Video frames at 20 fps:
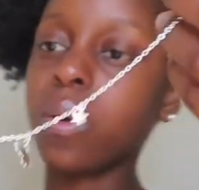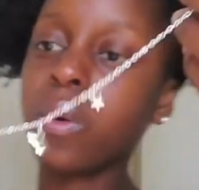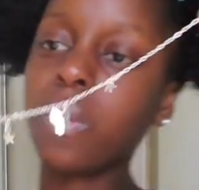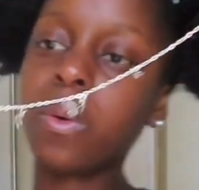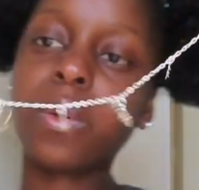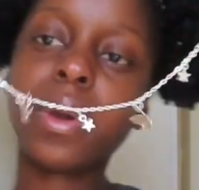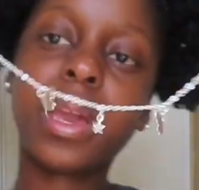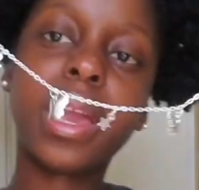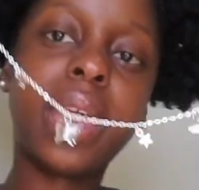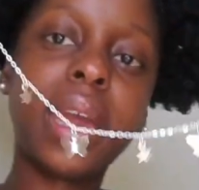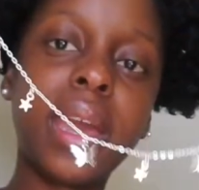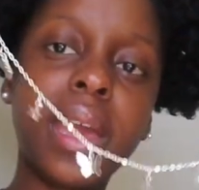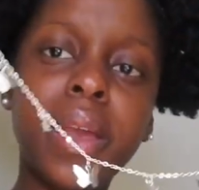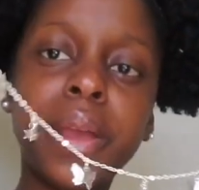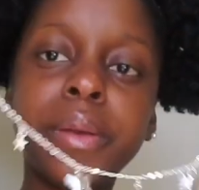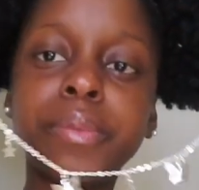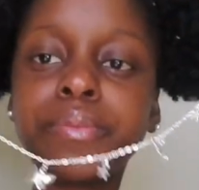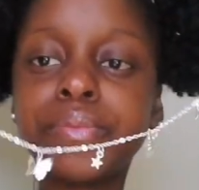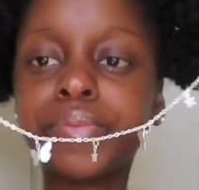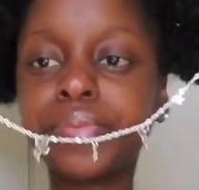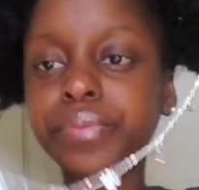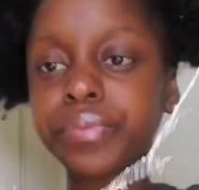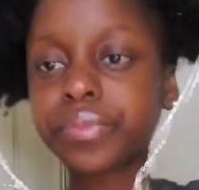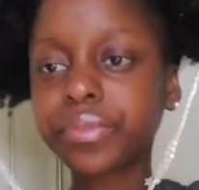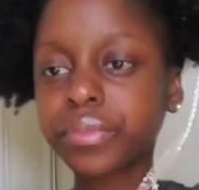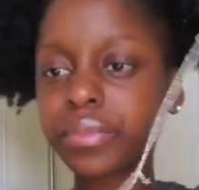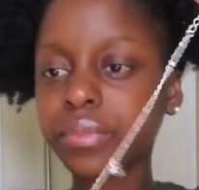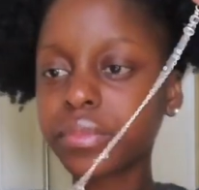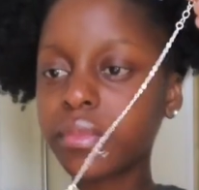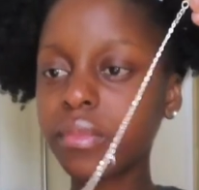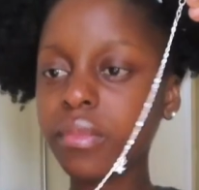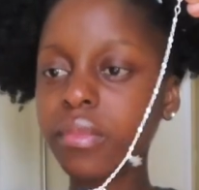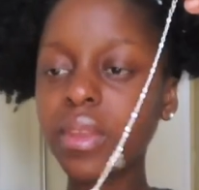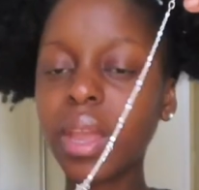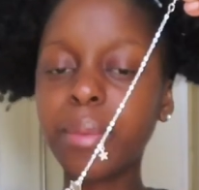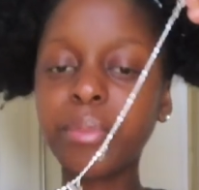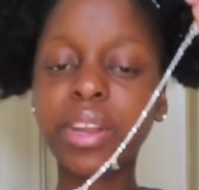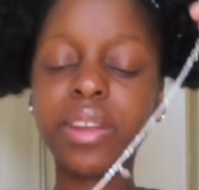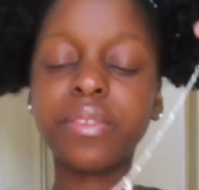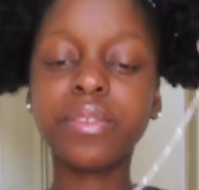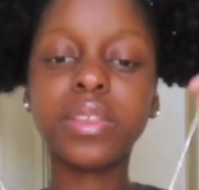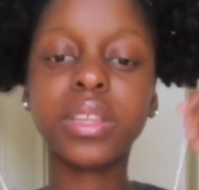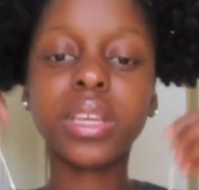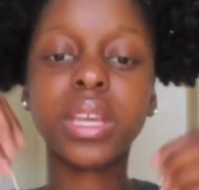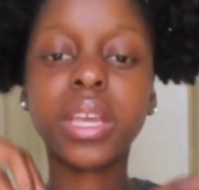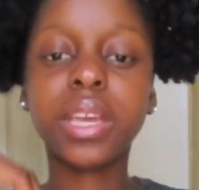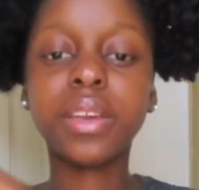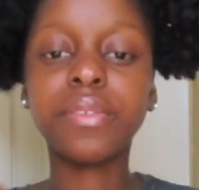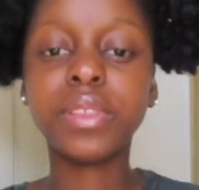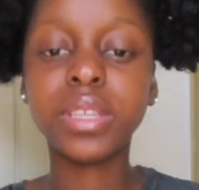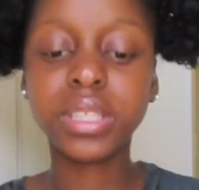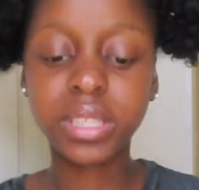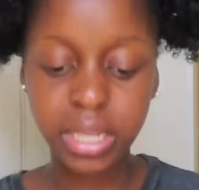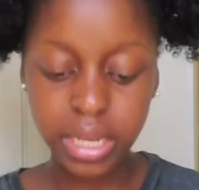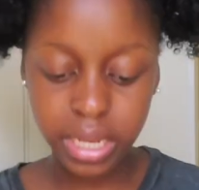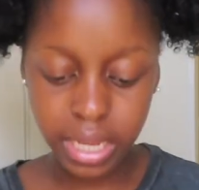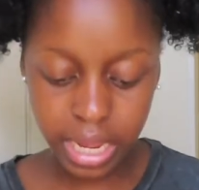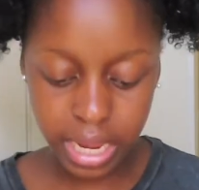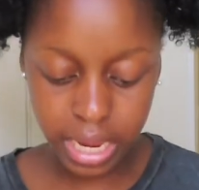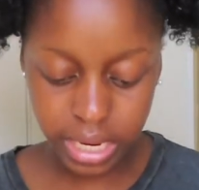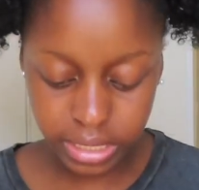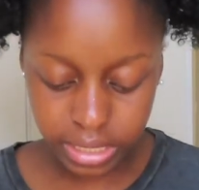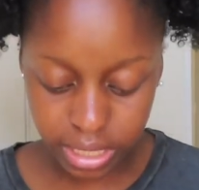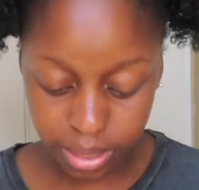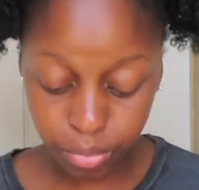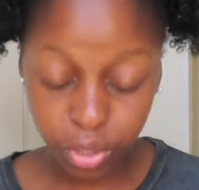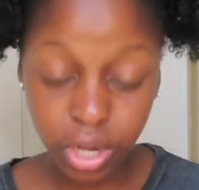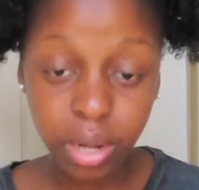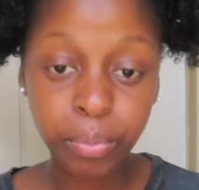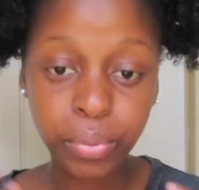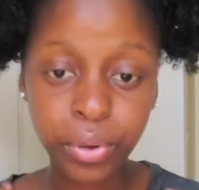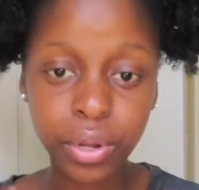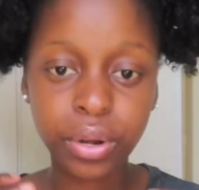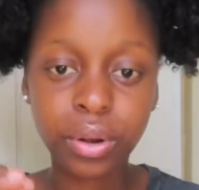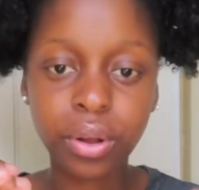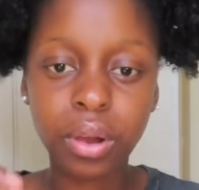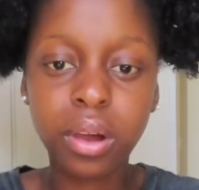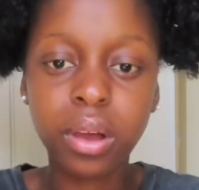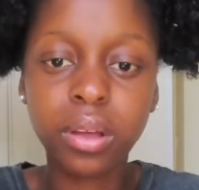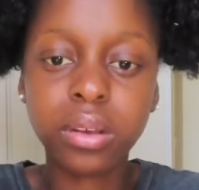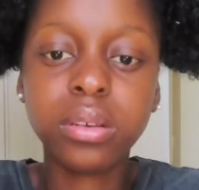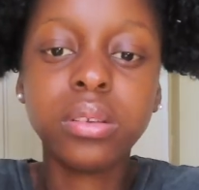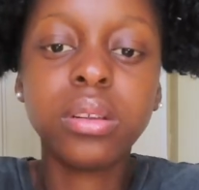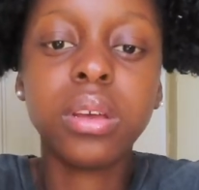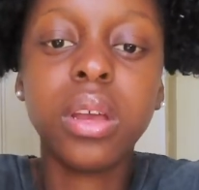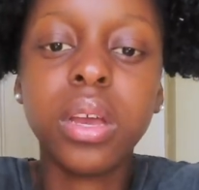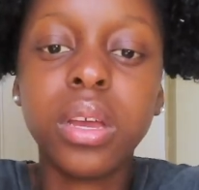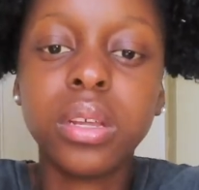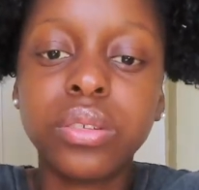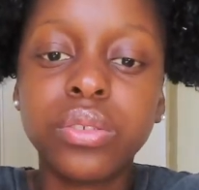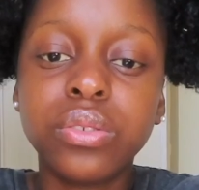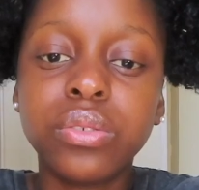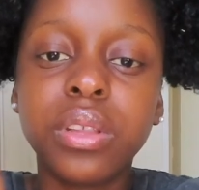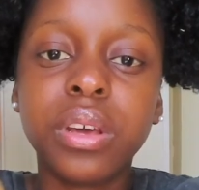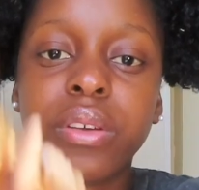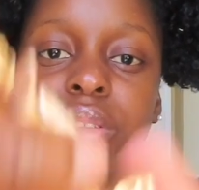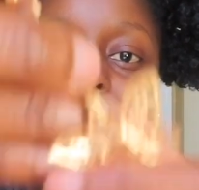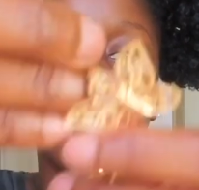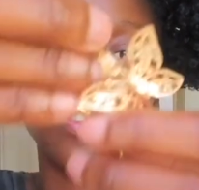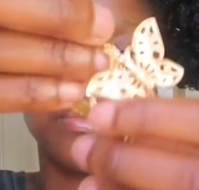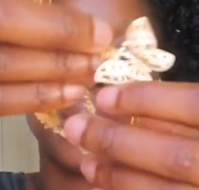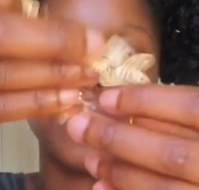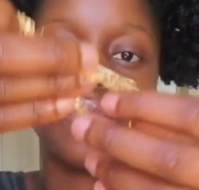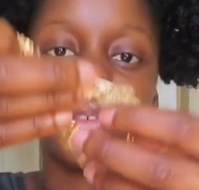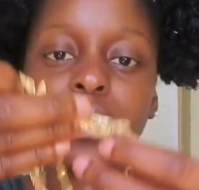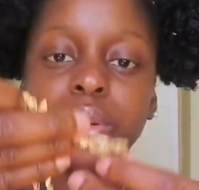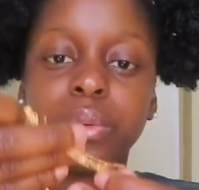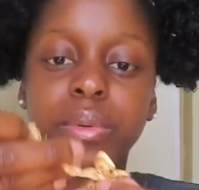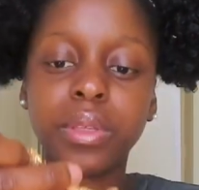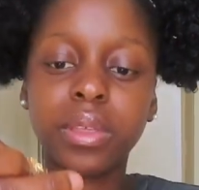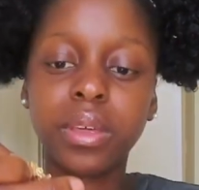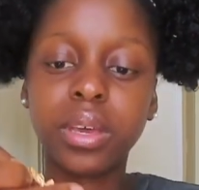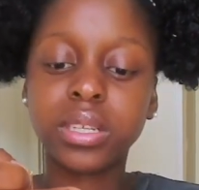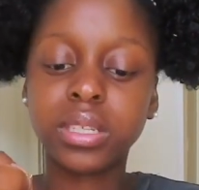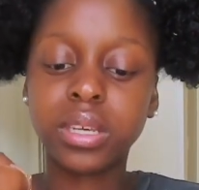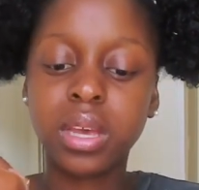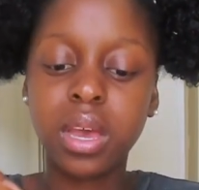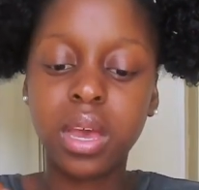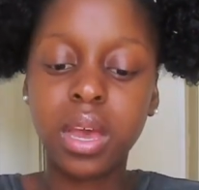Okay, I'm gonna give this an 8, and I'm gonna put it on and do the rest of my video with it.